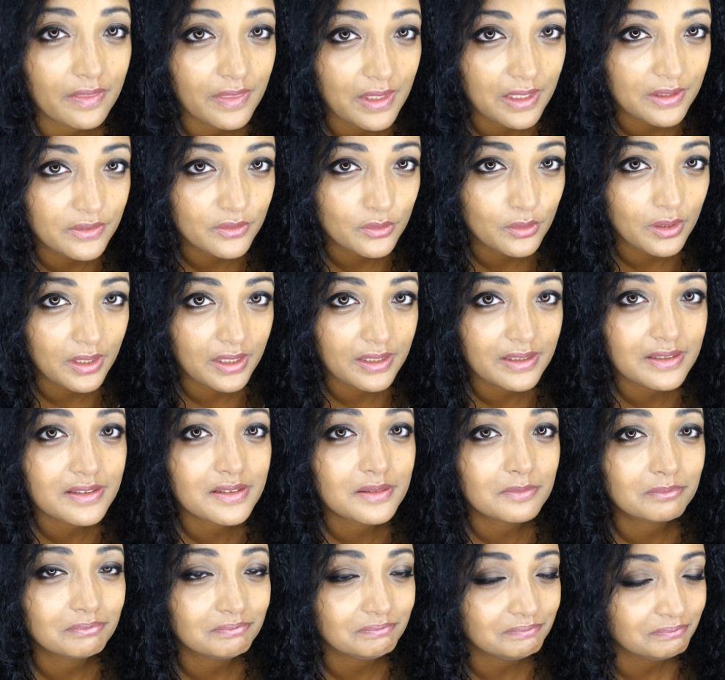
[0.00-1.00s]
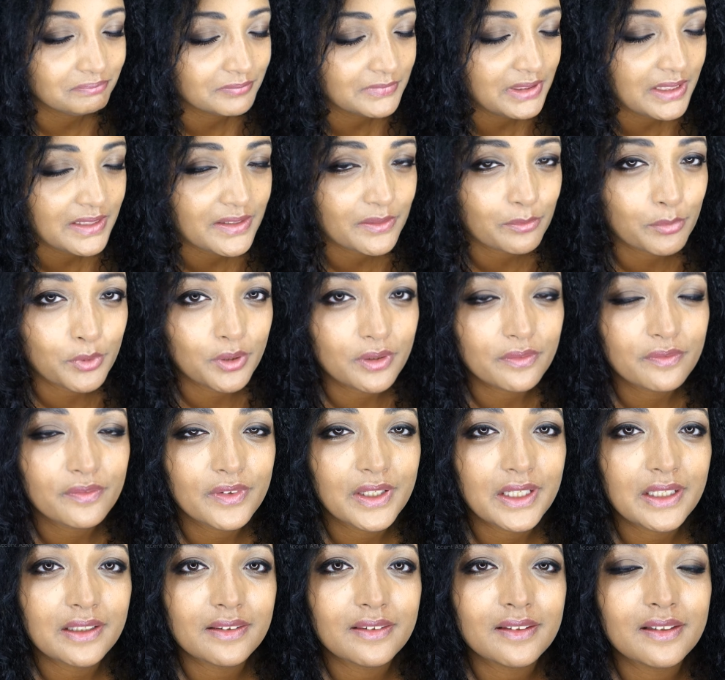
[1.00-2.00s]
that's right. It's
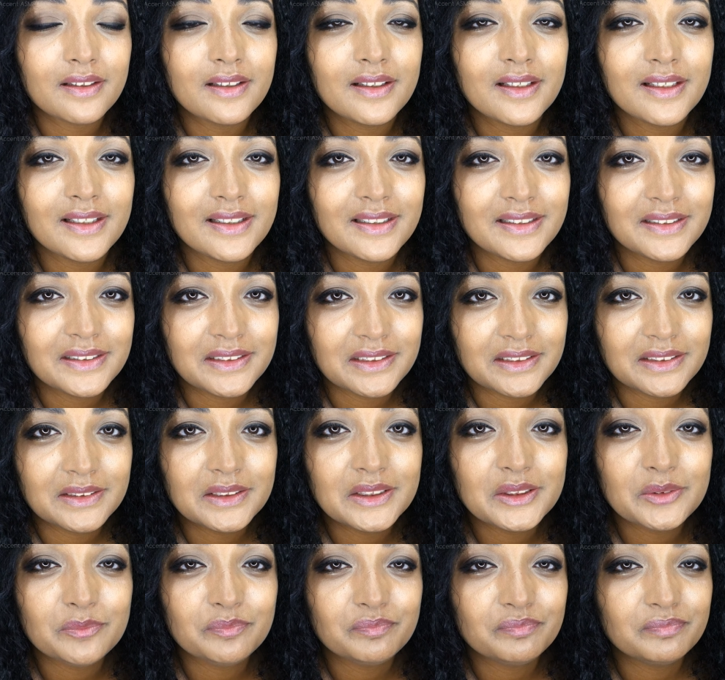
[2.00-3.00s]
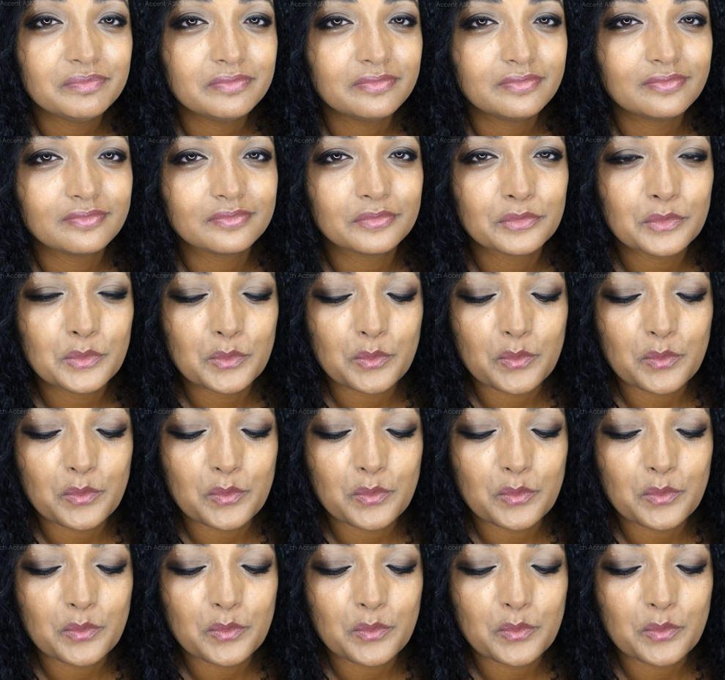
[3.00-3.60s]
perfect. You